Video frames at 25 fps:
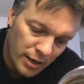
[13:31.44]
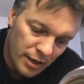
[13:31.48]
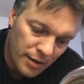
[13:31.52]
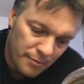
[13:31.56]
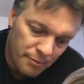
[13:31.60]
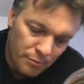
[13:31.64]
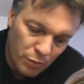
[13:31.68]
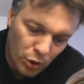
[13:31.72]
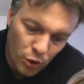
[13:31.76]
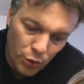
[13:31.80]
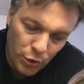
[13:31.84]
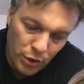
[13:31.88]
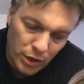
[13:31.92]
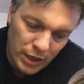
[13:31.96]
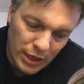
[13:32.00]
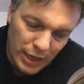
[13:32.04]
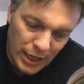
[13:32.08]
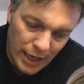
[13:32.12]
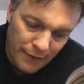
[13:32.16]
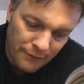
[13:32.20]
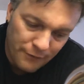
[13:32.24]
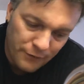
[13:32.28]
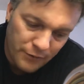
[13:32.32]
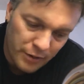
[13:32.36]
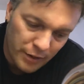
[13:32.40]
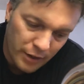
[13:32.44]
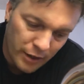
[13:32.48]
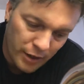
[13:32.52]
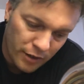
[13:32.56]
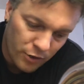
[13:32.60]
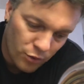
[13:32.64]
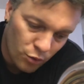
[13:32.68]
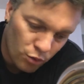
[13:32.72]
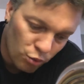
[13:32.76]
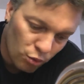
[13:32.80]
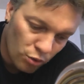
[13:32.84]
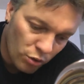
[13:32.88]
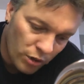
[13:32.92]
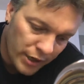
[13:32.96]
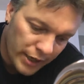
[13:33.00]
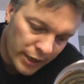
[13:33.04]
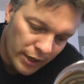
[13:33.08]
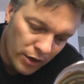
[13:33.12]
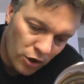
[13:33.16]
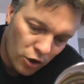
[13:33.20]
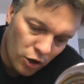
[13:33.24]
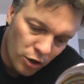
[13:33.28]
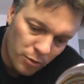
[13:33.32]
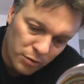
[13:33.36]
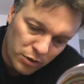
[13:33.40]
both left and right,
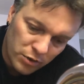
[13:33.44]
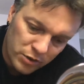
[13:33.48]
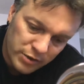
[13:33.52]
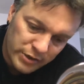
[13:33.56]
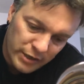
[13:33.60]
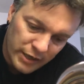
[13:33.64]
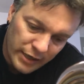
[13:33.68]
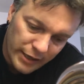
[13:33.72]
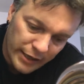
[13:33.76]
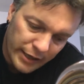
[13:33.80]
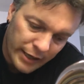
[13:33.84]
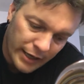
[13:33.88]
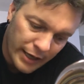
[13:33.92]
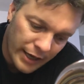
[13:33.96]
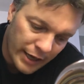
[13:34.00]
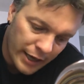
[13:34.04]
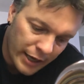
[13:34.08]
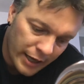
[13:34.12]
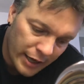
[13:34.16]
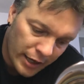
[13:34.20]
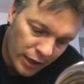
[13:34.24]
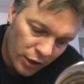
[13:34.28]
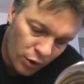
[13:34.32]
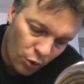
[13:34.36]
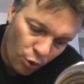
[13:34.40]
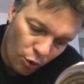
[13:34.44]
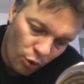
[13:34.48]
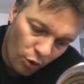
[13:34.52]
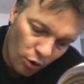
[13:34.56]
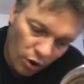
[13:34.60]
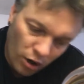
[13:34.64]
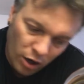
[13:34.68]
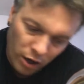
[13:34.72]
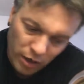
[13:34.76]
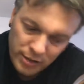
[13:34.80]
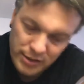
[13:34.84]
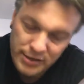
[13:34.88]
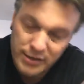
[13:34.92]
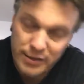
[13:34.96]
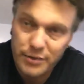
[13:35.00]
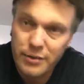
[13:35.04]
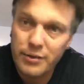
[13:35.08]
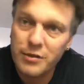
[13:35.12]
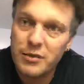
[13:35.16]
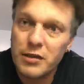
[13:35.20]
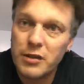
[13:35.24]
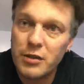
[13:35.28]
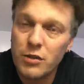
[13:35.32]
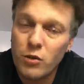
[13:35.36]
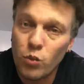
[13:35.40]
almost like a cross
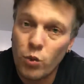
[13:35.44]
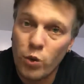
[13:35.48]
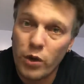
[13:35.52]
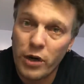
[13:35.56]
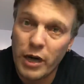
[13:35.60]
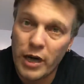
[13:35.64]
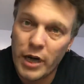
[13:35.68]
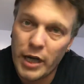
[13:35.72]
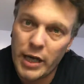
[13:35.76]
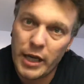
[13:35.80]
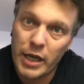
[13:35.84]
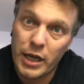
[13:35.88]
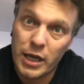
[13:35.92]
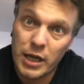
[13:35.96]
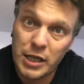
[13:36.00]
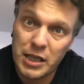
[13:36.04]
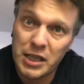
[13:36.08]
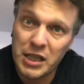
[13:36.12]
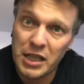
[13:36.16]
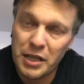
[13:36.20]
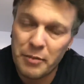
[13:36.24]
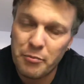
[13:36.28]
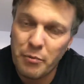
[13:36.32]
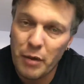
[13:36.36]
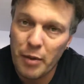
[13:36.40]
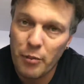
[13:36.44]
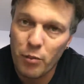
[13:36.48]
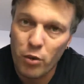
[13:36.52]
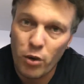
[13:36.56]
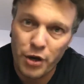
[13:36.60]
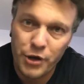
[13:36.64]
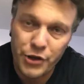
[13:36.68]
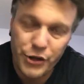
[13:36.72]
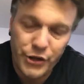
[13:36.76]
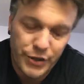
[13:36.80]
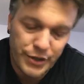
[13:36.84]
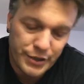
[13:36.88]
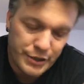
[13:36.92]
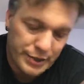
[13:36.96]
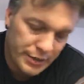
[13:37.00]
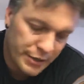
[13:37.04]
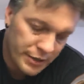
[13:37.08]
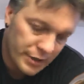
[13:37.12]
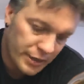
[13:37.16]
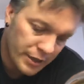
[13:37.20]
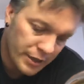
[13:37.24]
when I clean my brushes.